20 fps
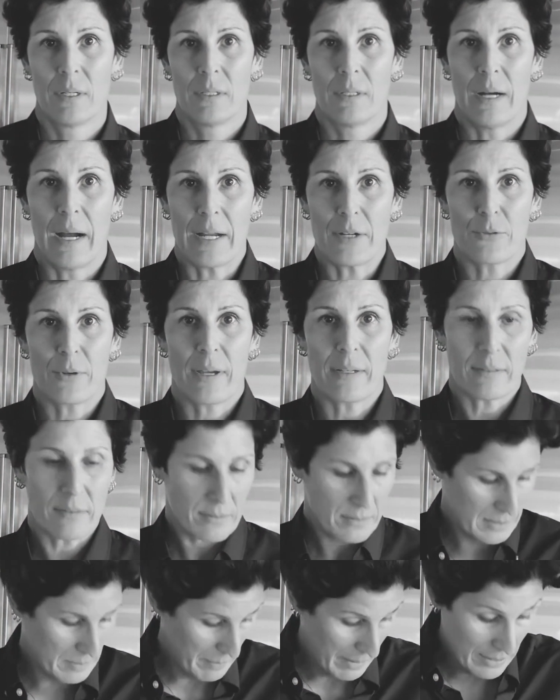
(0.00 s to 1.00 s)
I dress
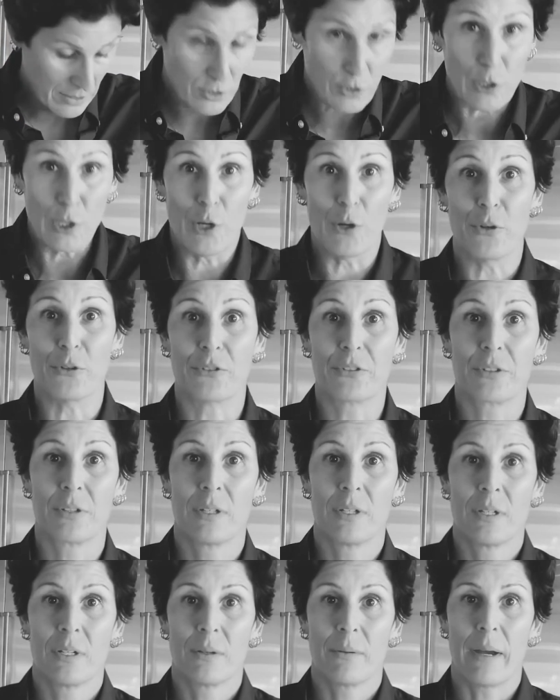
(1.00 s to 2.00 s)
in men's clothes.
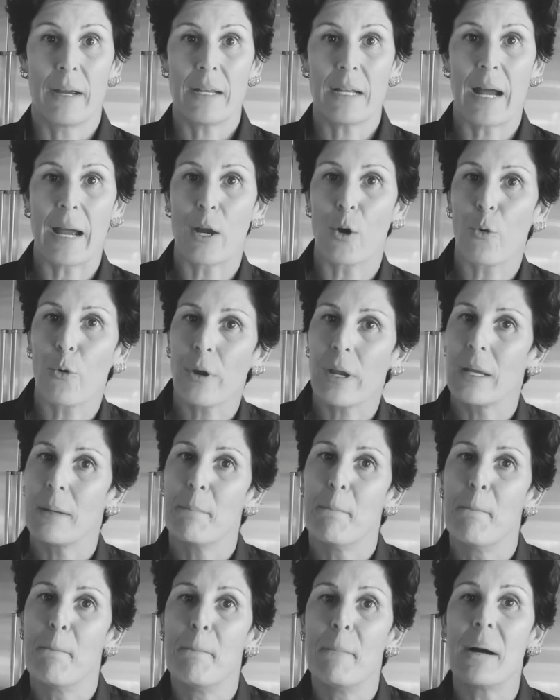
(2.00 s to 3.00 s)
Right? I orient
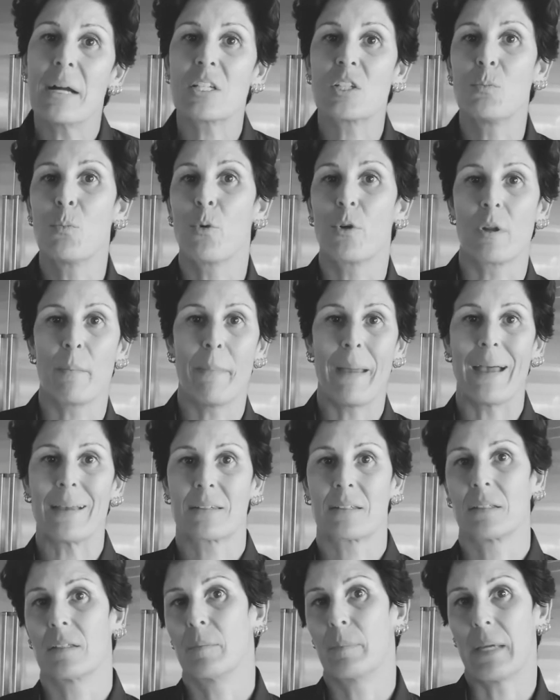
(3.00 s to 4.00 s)
much more to
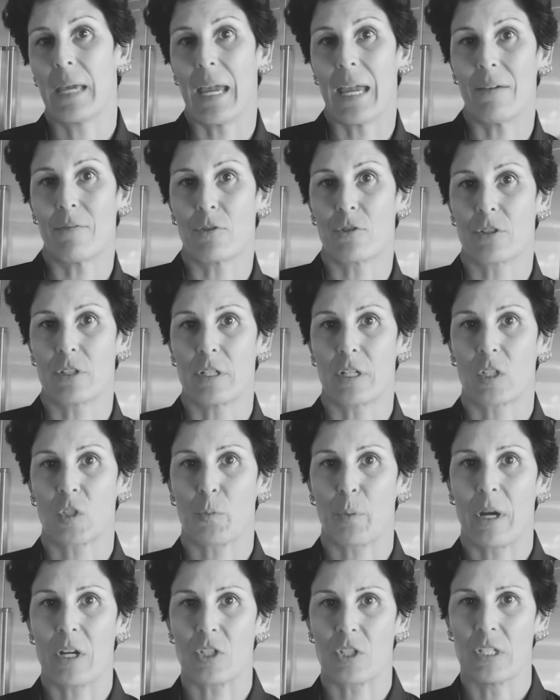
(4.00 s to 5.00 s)
masculine behaviors and
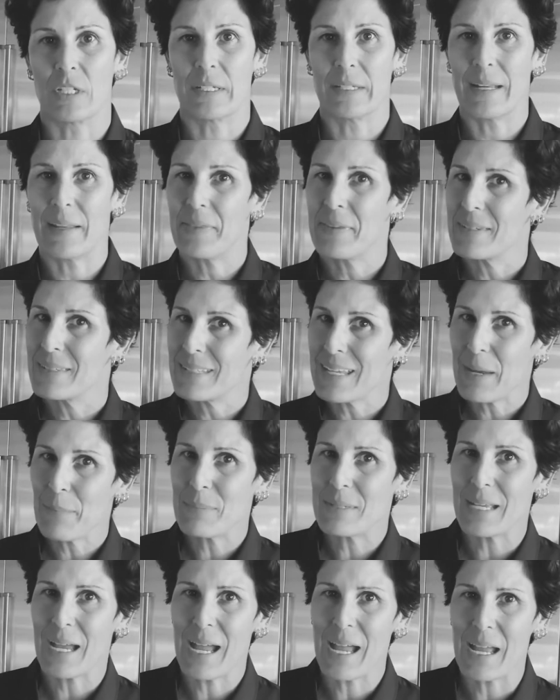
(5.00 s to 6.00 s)
expression. At the same
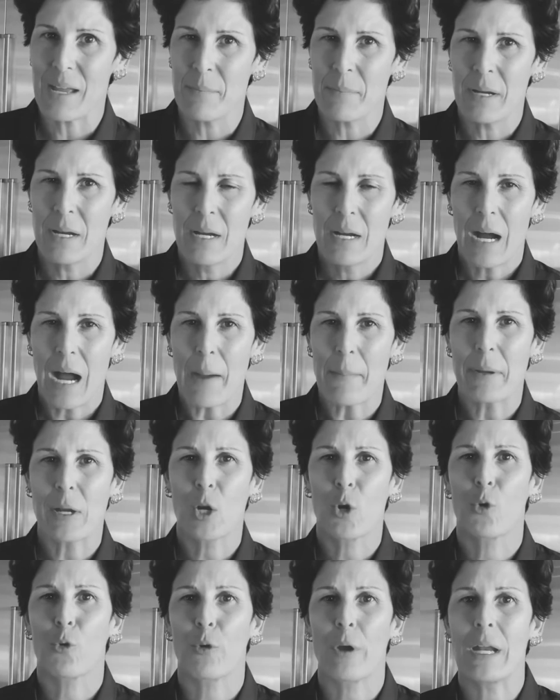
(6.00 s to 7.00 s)
time, I'm
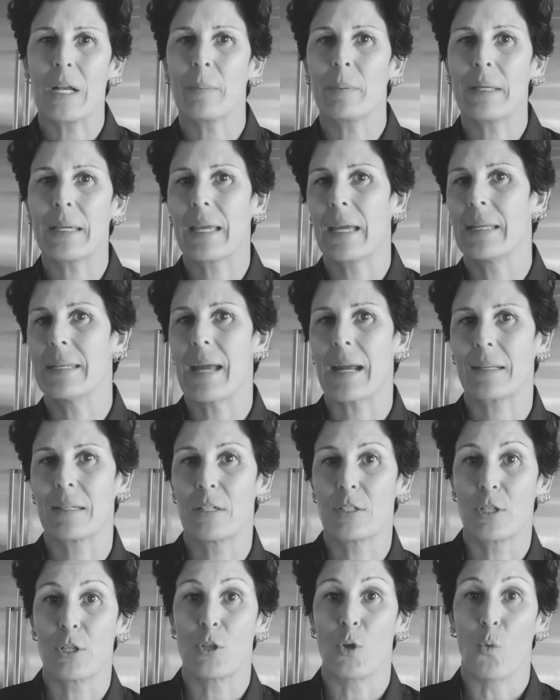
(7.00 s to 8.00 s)
incredibly
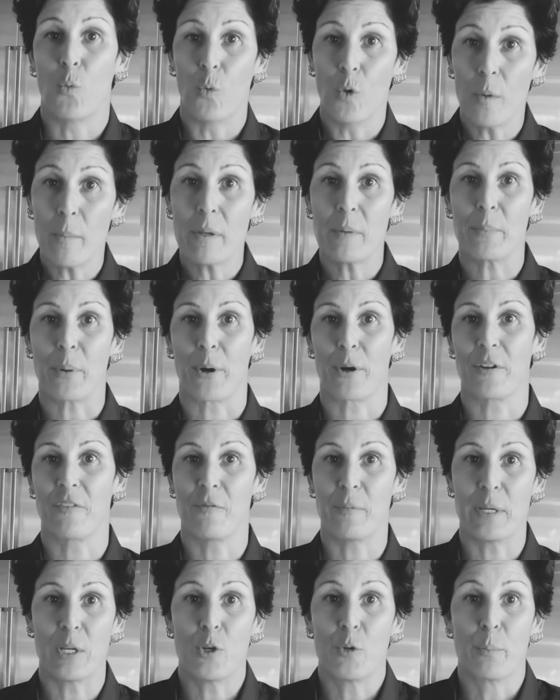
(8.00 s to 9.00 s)
connected to the woman part of
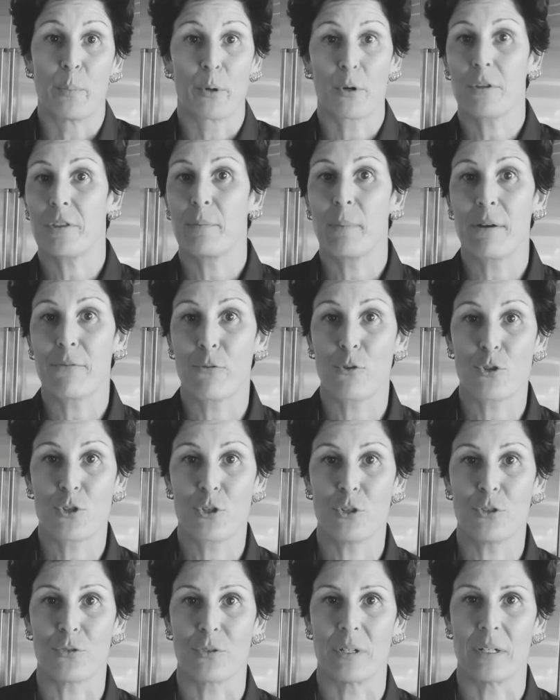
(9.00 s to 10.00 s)
me who birthed my 4
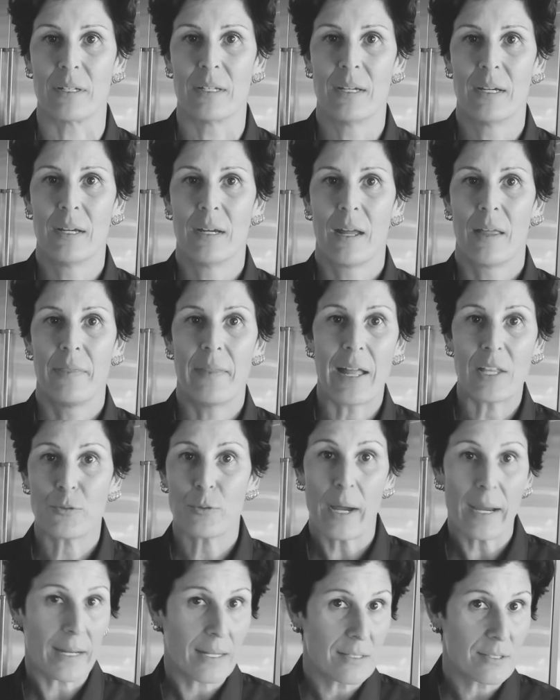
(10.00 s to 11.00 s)
children. That's
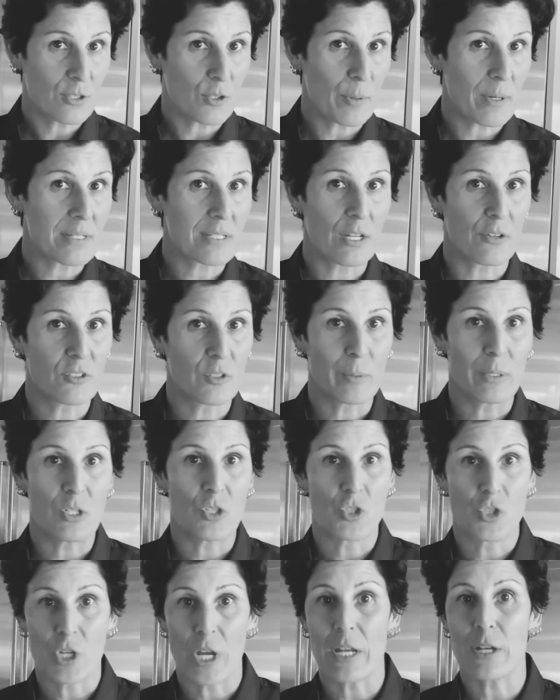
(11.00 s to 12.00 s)
why I consider myself to be
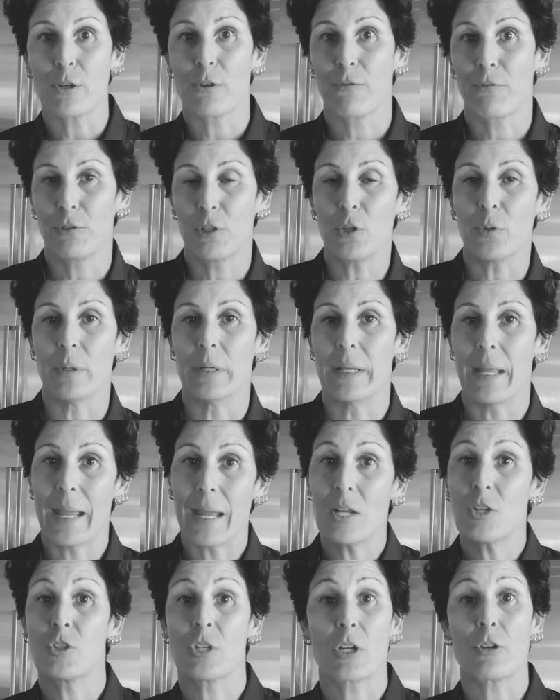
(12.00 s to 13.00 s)
gender fluid
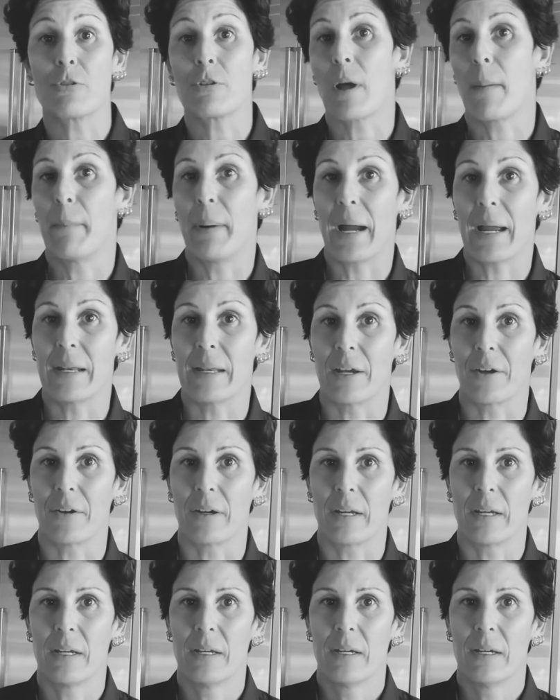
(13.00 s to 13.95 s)
and gender non-binary.